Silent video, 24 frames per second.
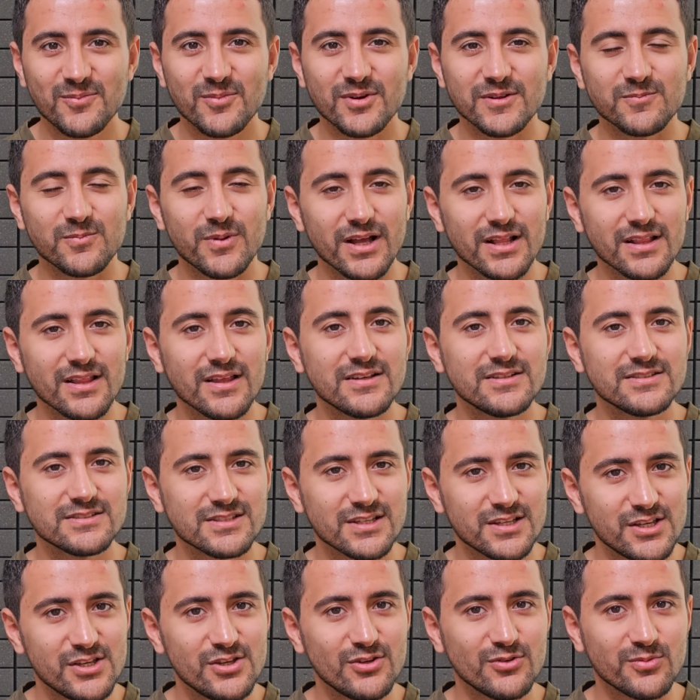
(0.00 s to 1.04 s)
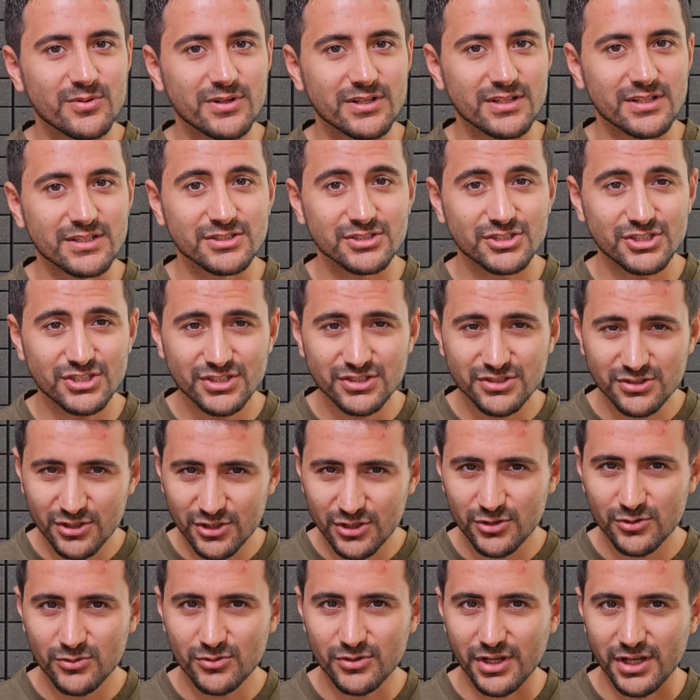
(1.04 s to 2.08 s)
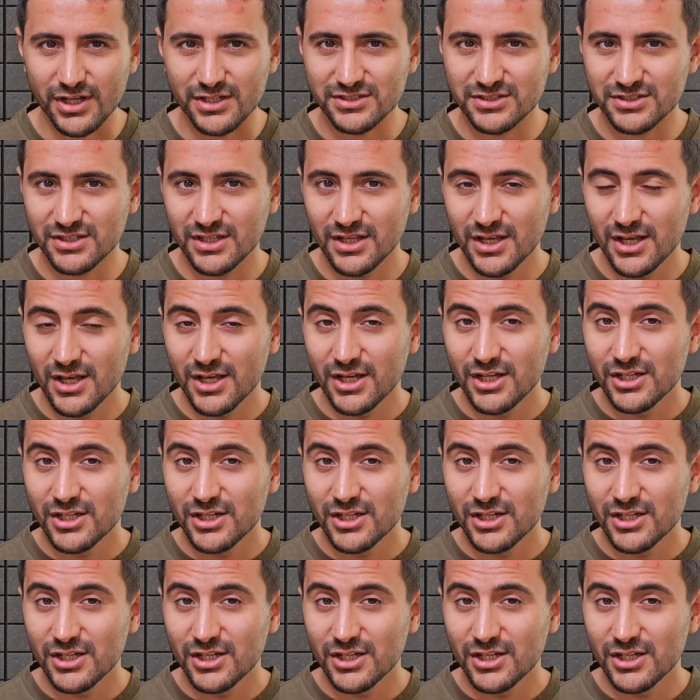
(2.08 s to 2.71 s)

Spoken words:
But Bella is a human and she's curious.